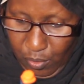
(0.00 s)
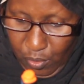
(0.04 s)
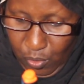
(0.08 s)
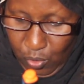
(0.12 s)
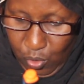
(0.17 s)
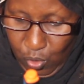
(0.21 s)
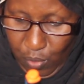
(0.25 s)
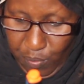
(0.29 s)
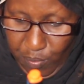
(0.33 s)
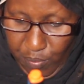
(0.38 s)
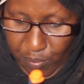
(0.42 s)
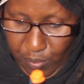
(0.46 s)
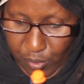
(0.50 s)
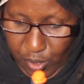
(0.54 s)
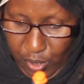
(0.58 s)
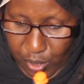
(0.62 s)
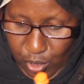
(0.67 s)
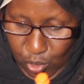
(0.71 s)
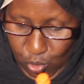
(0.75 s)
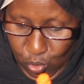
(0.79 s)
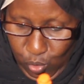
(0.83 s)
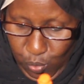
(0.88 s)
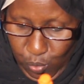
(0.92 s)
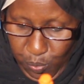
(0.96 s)
come
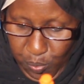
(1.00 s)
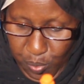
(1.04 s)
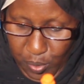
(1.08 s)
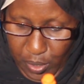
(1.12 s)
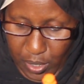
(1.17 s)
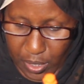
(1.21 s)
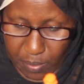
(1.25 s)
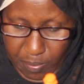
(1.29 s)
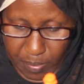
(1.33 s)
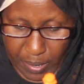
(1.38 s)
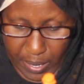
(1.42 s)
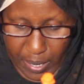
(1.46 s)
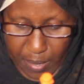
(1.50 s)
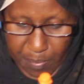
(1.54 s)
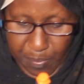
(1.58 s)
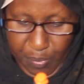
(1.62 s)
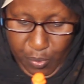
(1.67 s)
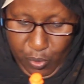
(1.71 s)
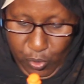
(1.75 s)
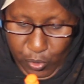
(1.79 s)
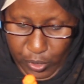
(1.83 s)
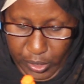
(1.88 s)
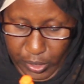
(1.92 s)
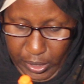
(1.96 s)
into play by
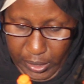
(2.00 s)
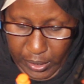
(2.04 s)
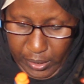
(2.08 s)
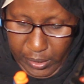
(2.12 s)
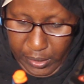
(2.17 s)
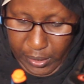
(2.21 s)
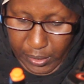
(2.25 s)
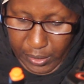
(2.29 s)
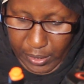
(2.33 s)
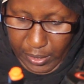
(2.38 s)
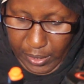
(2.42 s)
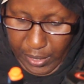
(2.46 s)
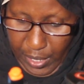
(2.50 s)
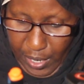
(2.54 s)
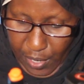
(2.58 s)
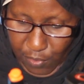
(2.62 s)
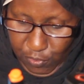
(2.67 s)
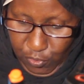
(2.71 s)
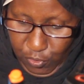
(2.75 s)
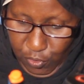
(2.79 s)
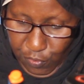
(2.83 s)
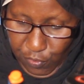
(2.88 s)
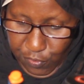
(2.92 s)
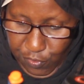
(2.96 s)
protecting the
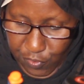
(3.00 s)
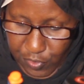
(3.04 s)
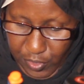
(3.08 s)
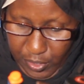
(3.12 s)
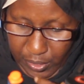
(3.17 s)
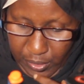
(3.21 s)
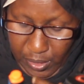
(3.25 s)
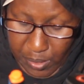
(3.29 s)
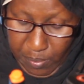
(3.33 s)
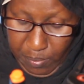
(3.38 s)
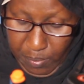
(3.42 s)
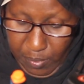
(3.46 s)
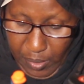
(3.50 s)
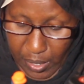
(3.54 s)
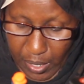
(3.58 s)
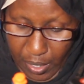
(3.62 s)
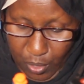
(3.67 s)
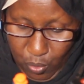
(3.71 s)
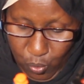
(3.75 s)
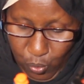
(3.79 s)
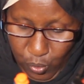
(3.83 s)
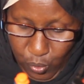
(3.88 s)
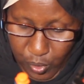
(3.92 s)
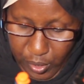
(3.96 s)
lives of victims
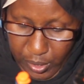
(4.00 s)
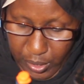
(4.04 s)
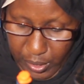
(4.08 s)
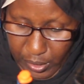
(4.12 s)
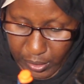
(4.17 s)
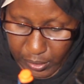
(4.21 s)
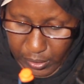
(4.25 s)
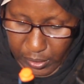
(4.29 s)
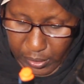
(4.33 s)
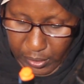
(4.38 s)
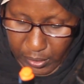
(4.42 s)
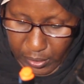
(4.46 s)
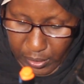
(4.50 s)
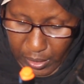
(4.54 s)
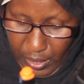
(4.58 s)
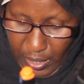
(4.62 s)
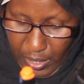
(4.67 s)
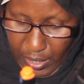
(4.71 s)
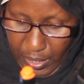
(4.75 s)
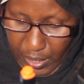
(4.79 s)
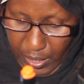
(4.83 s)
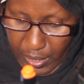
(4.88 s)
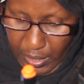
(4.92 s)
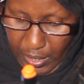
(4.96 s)
and witnesses,
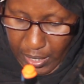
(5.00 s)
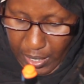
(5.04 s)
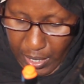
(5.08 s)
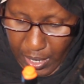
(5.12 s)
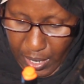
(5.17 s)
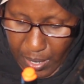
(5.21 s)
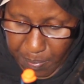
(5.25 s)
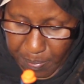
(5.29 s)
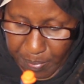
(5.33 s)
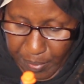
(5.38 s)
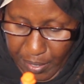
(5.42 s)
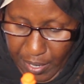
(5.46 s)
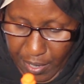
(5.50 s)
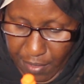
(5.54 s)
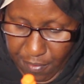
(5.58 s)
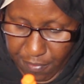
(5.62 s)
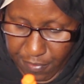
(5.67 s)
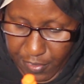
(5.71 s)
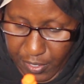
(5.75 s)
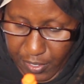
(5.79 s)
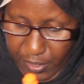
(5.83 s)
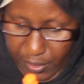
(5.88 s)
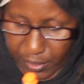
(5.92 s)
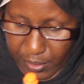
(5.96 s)
their
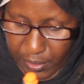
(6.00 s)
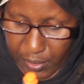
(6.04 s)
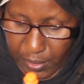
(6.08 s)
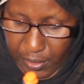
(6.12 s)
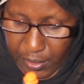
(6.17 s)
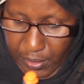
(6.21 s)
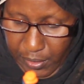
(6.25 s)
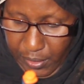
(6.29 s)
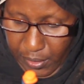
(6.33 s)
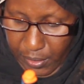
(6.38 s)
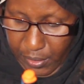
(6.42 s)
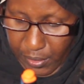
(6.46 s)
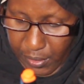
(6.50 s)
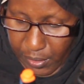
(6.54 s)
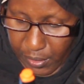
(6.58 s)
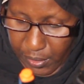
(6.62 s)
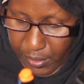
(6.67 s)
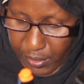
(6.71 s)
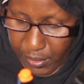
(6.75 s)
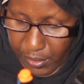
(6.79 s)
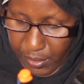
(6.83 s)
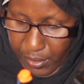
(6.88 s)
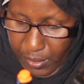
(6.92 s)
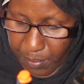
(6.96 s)
privacy,
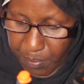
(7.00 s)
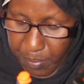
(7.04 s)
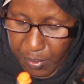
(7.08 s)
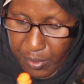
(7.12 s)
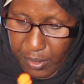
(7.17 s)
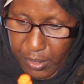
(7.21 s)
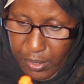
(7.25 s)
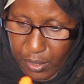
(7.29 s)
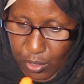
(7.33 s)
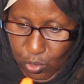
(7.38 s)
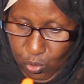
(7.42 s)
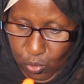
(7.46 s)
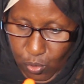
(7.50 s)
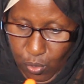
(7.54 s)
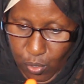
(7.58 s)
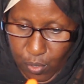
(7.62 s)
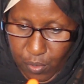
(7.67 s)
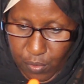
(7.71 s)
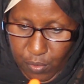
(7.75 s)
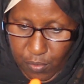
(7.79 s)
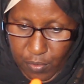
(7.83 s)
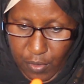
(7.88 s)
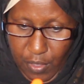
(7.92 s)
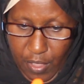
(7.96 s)
integrity, reputation,
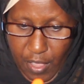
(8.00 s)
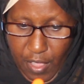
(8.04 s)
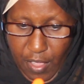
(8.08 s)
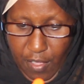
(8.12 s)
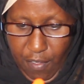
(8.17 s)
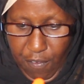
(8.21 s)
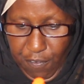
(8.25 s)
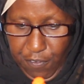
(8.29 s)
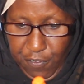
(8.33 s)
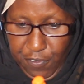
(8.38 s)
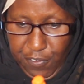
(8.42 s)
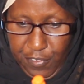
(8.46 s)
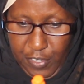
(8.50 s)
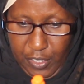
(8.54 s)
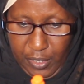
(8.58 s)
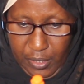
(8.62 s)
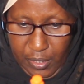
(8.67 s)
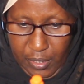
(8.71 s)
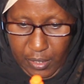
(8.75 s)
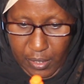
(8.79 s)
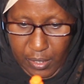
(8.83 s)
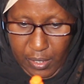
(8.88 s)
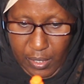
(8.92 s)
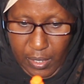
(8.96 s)

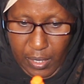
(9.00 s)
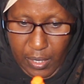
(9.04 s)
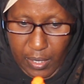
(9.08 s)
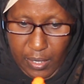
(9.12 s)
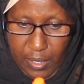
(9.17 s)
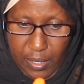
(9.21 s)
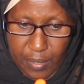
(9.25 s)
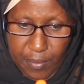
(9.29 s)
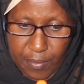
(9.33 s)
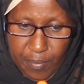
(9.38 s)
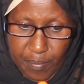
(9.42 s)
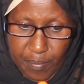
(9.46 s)
physical,